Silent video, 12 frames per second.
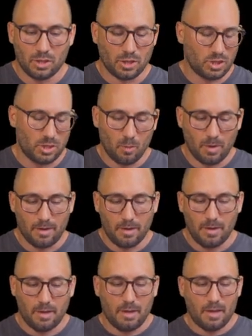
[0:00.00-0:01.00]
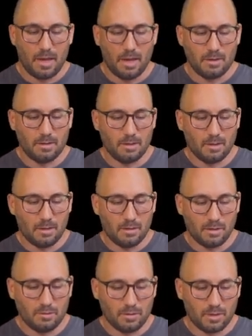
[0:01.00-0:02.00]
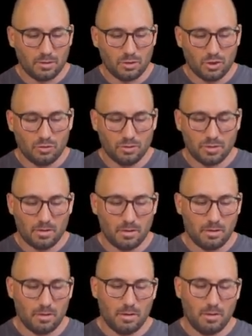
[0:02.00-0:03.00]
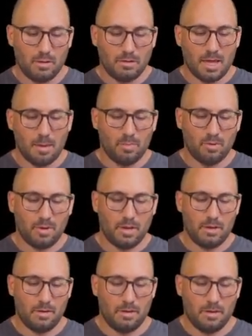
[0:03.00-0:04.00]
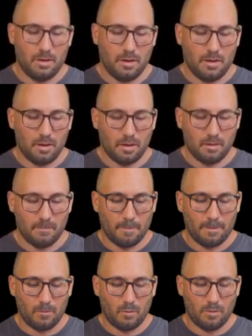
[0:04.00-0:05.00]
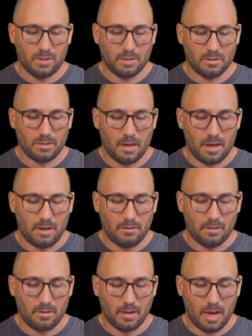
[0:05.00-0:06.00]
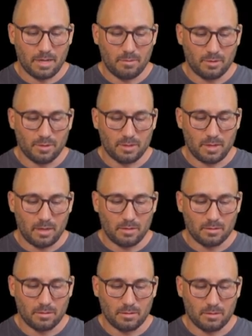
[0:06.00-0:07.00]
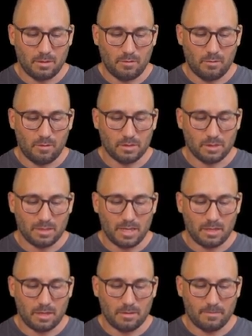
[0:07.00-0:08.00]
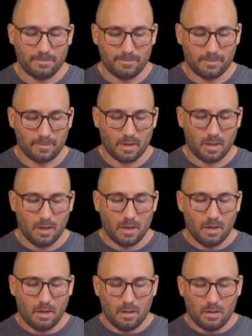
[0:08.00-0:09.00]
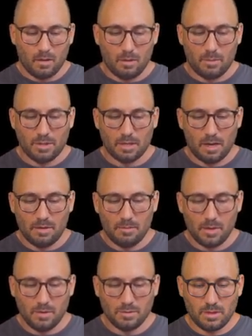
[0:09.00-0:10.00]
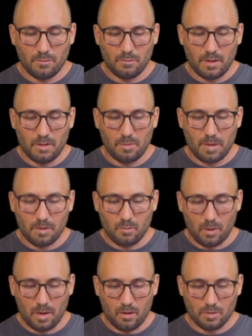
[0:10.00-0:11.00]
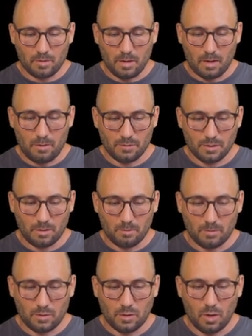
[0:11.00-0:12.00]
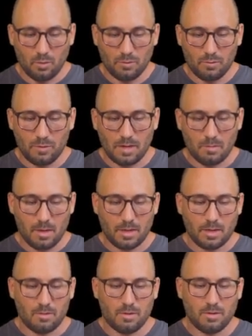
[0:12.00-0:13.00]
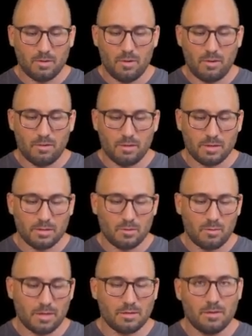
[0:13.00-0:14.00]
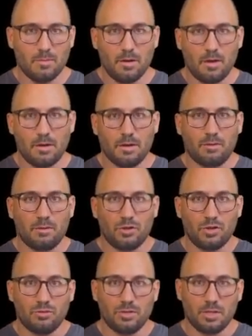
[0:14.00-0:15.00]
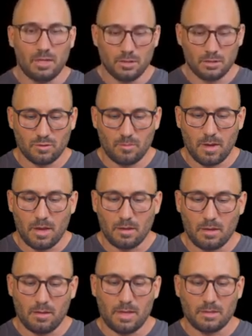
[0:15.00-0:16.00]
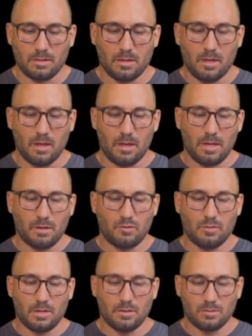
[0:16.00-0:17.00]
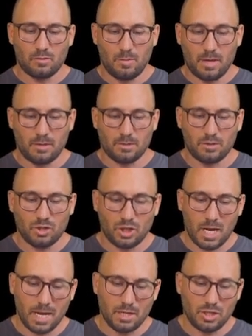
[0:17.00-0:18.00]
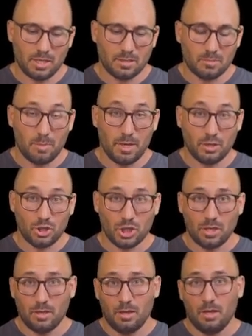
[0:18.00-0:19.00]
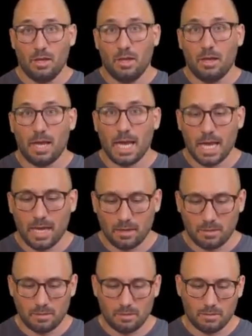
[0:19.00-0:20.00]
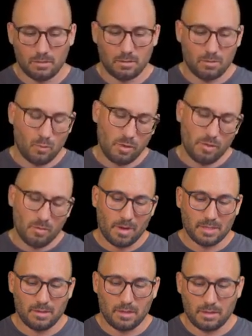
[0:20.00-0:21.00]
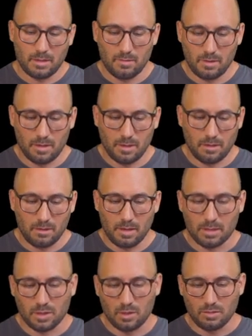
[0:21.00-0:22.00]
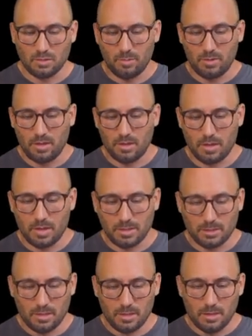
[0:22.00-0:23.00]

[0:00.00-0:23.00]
slower, and you can choose the tempo here with this slider, and 90% is the default setting. Beside the music feedback, we also have some tone feedback you can turn on. It's quite similar. You can choose an instrument, and that instrument is changing its pitch, and with your muscle activity, that's also pretty nice